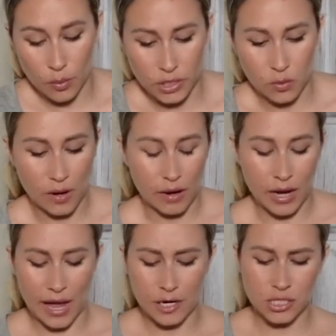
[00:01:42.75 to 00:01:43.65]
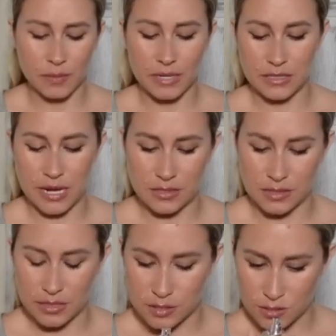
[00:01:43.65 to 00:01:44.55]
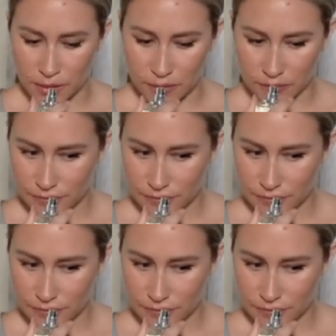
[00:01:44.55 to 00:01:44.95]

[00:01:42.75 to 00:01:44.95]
when you wear it. I'm gonna test these two.